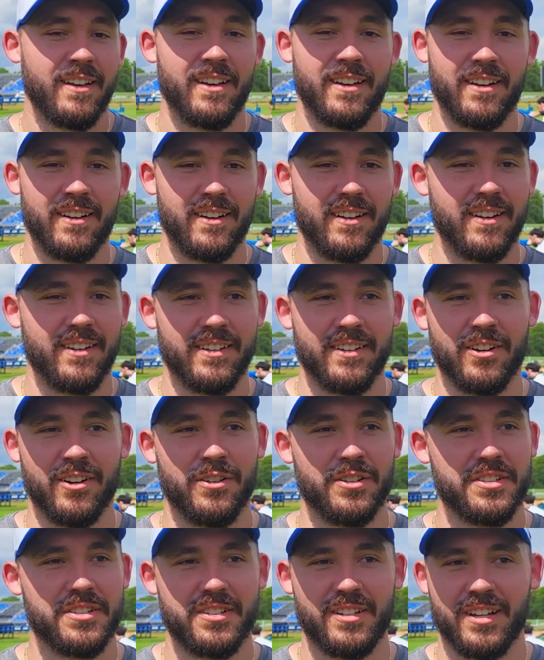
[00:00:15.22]
And you
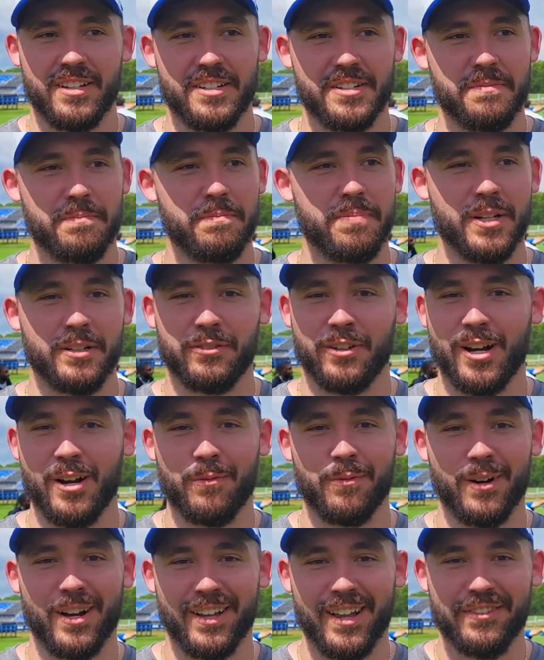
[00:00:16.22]
know, I just picked right
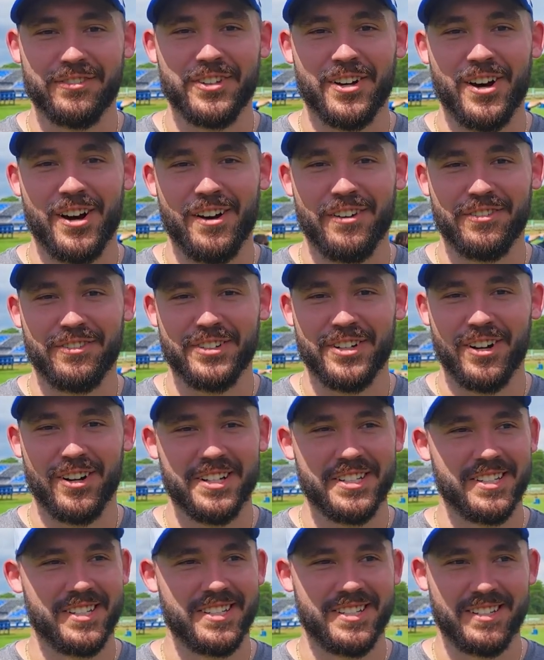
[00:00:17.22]
up where I left off. You know,
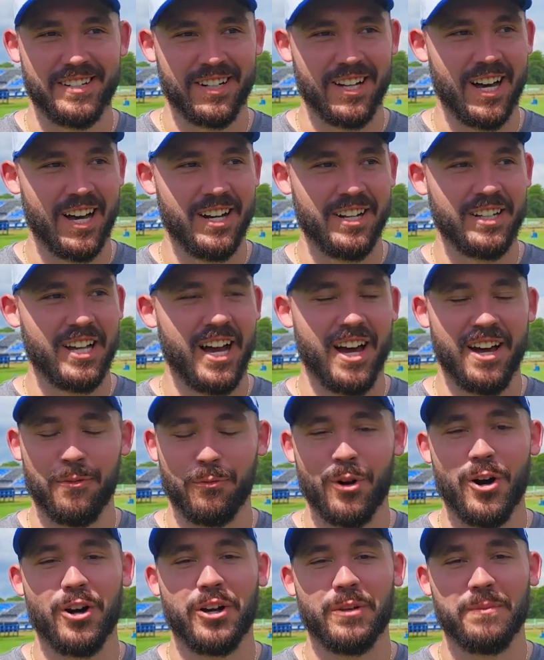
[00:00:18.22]
it's just got
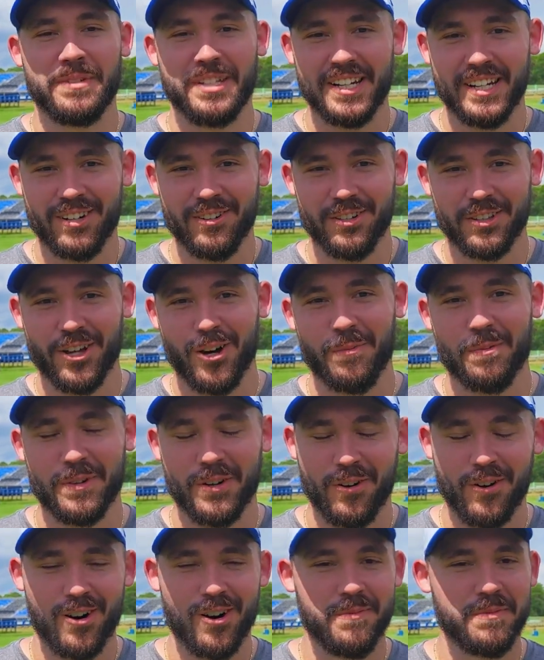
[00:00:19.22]
welcomed here with open
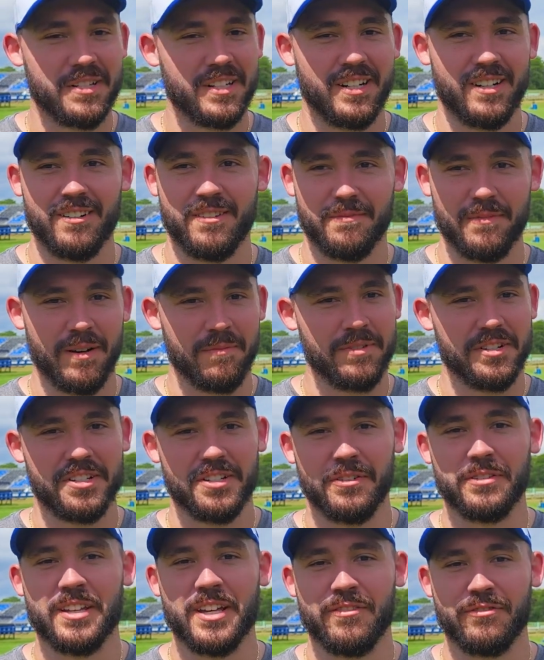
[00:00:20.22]
arms, and I'm just
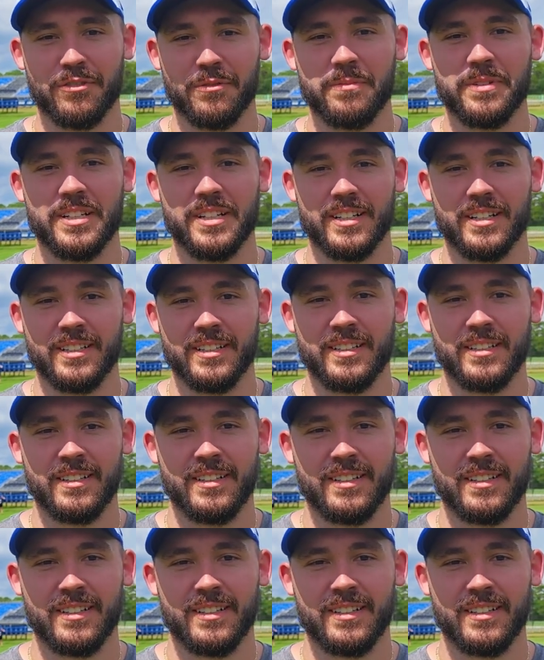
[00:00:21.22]
so thankful to be here.